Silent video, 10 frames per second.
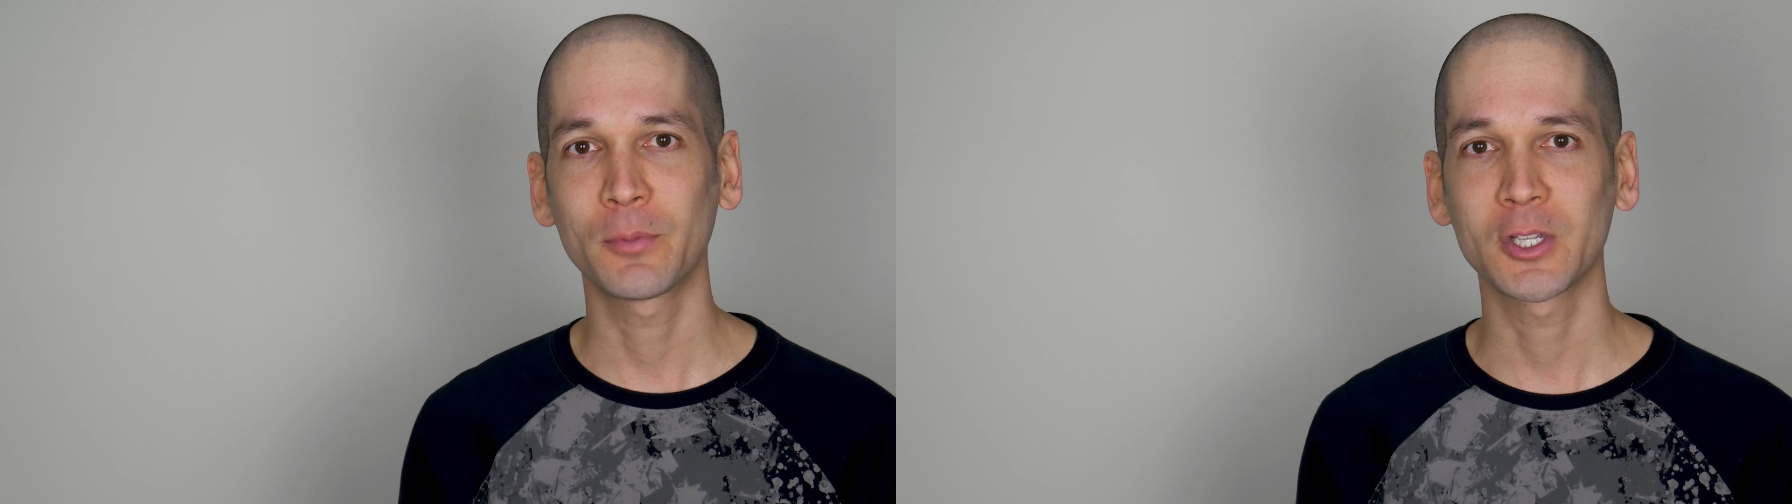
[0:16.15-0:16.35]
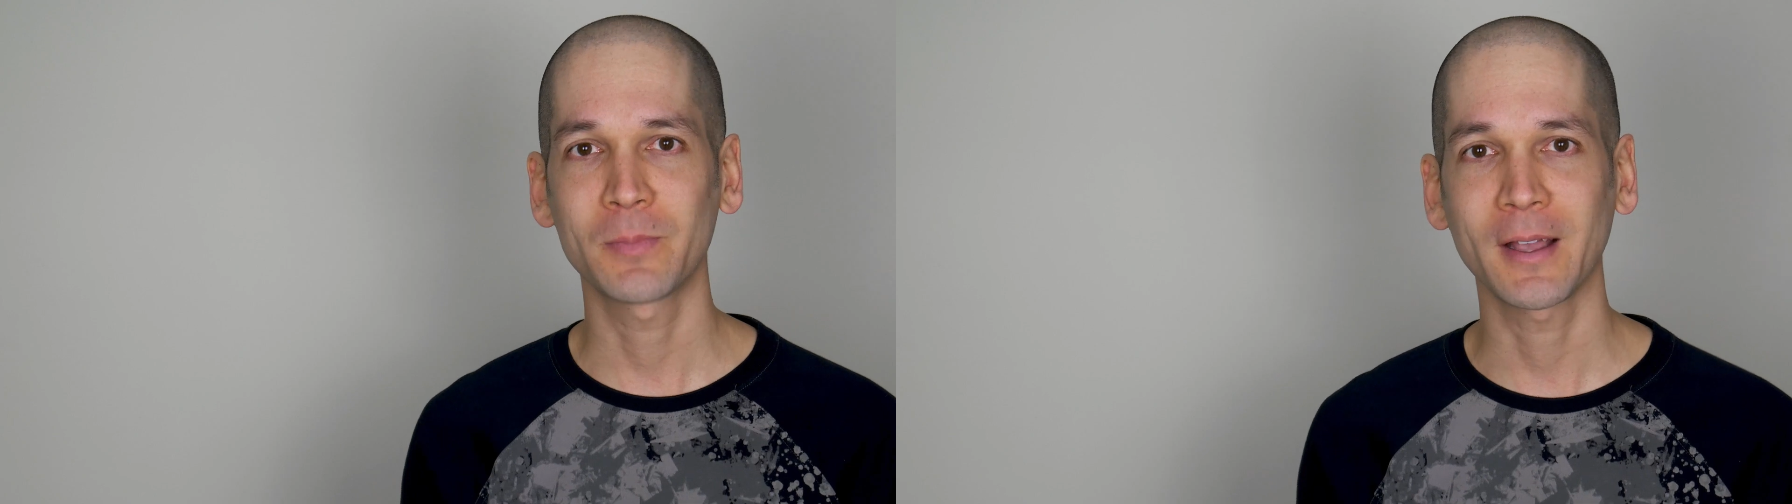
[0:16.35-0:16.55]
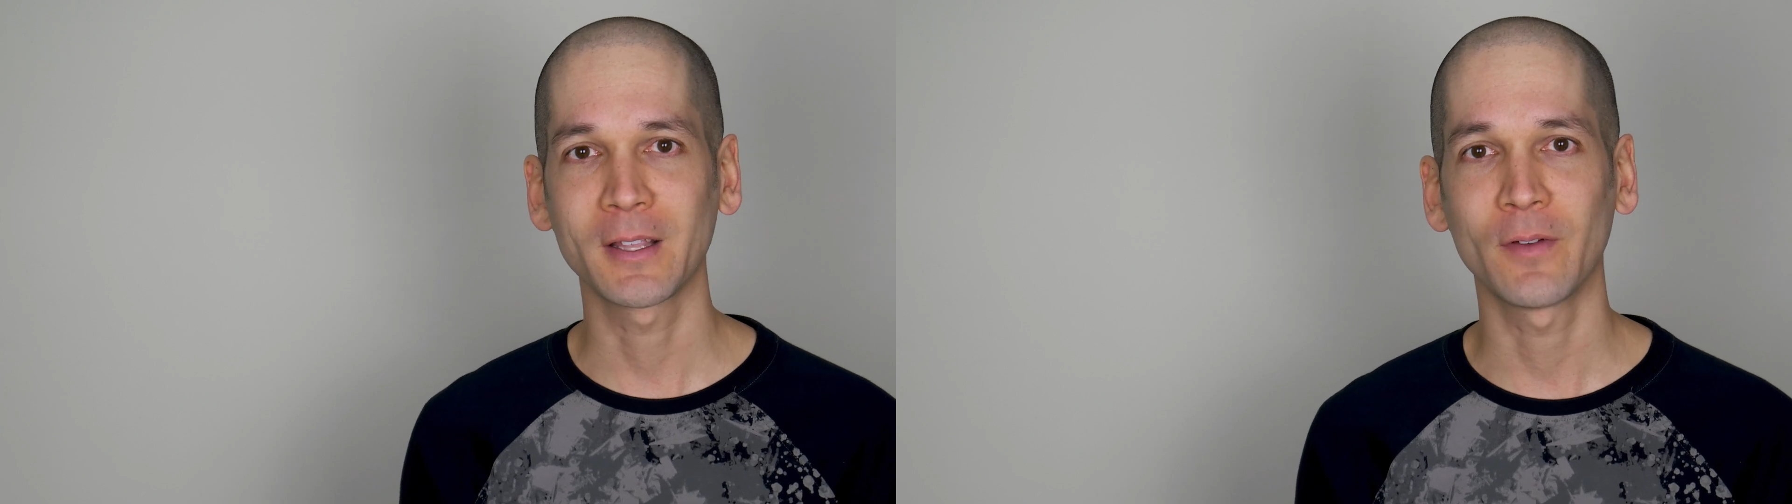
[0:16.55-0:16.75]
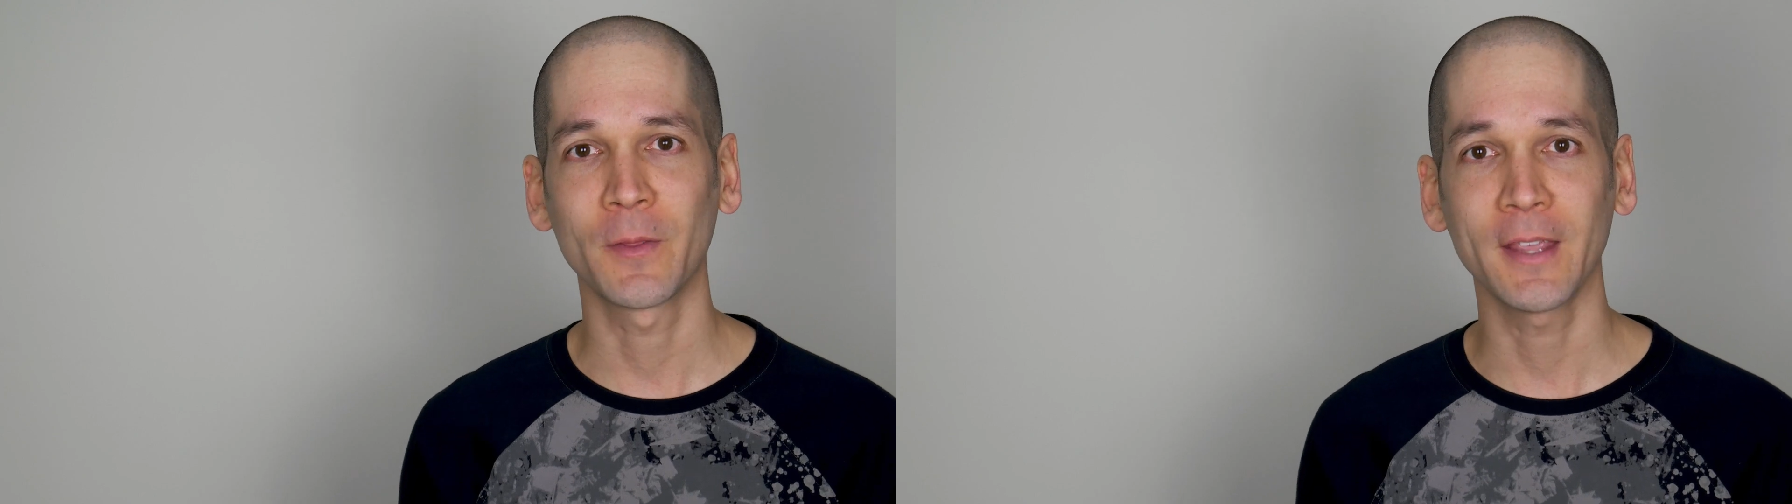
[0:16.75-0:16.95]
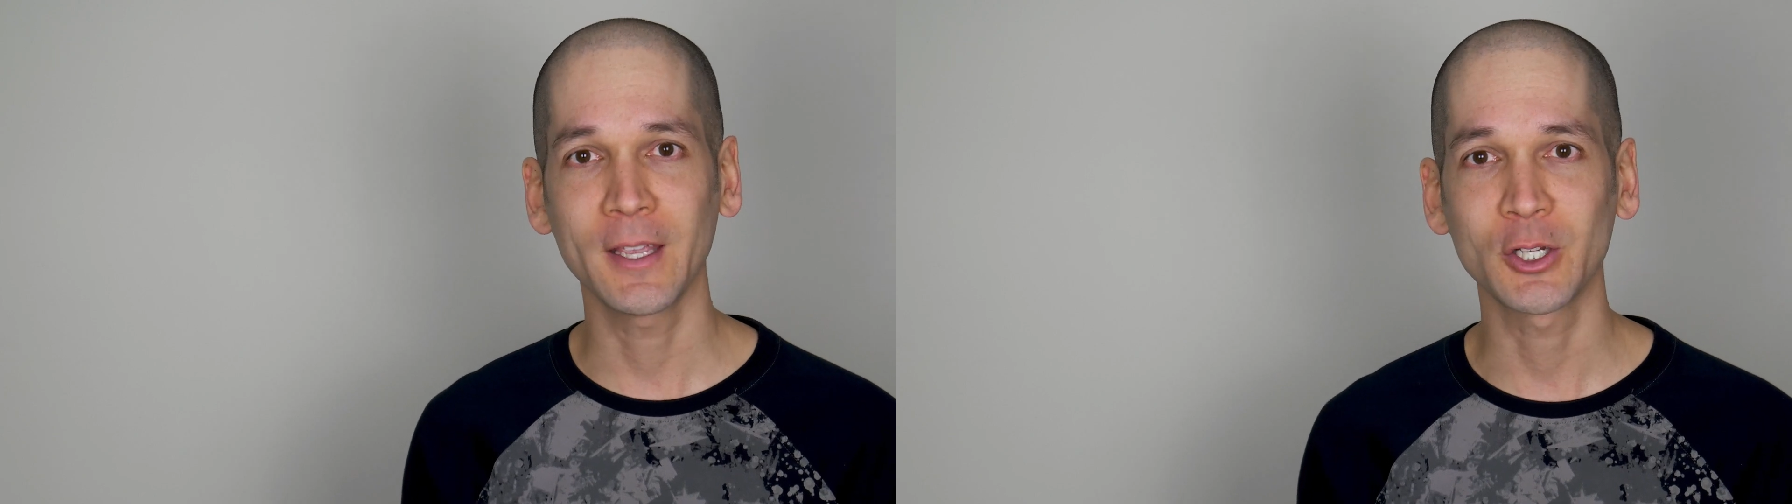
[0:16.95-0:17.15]
perspective on
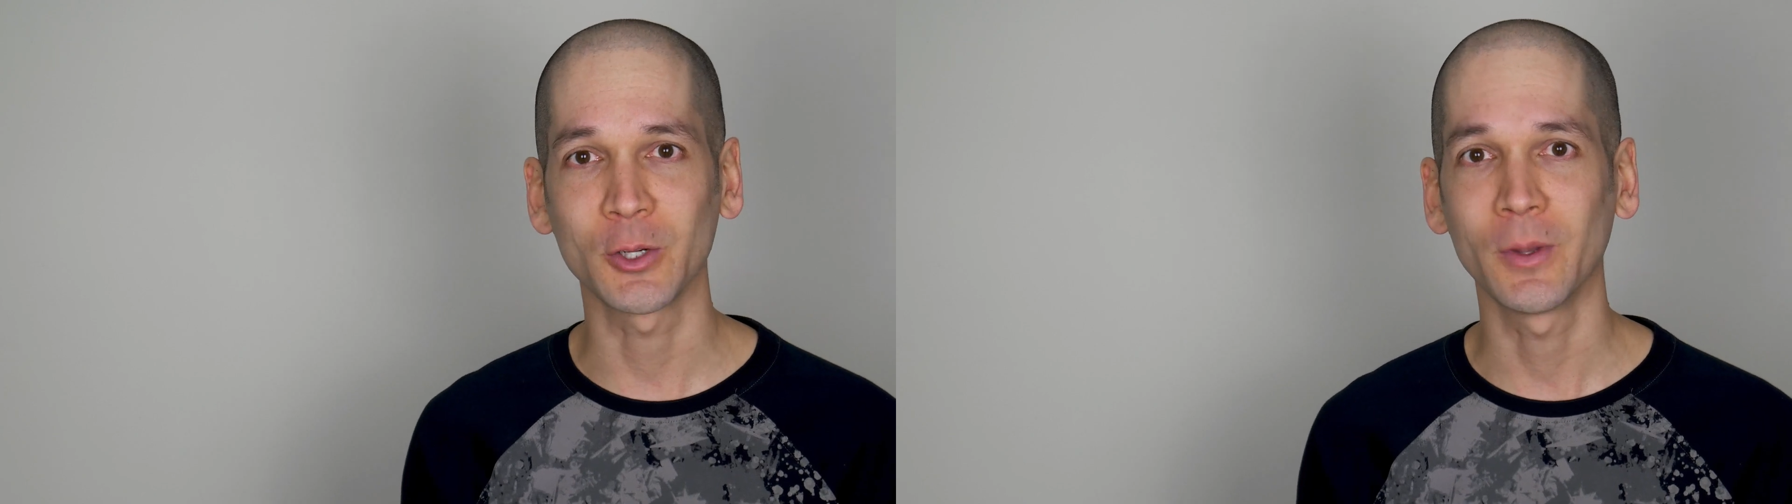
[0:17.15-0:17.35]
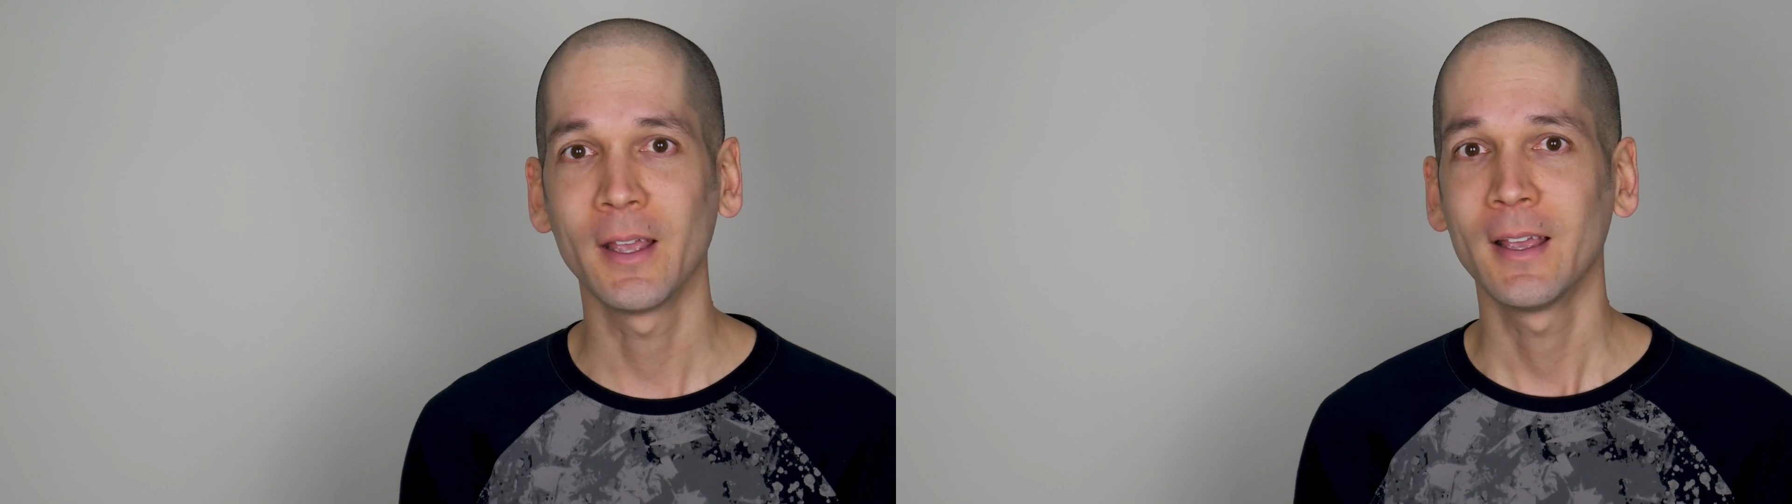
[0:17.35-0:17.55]
the issue,